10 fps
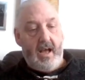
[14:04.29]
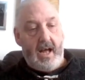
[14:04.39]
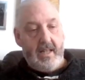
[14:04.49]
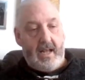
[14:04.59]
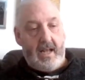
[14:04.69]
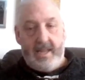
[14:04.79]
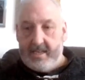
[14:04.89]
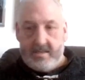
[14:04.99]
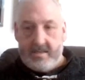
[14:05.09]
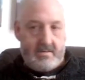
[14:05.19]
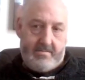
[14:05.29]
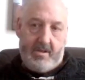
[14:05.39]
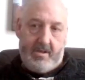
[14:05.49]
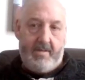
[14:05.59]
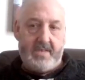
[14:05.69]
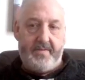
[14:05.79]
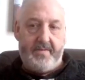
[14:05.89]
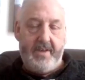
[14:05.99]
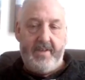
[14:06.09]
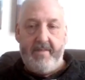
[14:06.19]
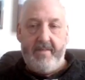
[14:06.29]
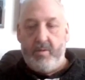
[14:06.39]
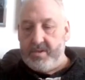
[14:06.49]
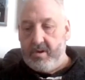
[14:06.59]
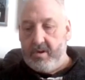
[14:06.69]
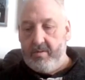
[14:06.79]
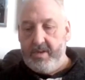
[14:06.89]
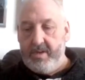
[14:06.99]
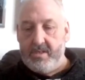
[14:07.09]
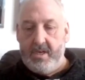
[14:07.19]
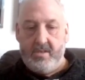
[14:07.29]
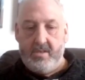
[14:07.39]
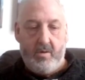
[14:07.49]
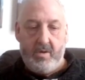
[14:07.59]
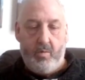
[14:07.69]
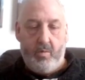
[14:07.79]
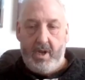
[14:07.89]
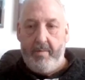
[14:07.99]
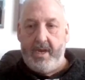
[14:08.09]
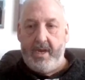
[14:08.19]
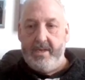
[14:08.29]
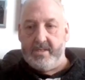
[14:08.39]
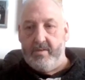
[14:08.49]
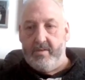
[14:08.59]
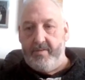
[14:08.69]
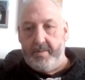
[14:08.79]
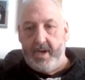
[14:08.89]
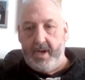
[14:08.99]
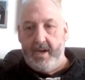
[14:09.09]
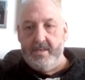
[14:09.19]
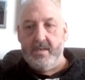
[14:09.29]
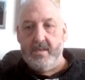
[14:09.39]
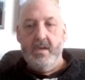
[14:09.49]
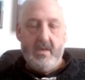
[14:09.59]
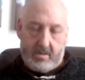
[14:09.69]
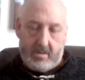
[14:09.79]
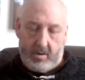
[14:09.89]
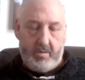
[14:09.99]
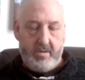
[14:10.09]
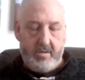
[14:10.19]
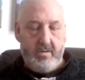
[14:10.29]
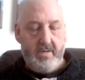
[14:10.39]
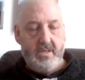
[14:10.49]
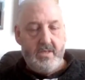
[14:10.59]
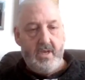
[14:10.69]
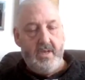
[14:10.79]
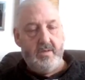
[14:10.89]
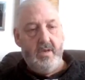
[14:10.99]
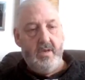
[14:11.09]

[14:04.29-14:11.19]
And that's free for everyone to go and research. So, we're not making this stuff up, guys. Go and do the research.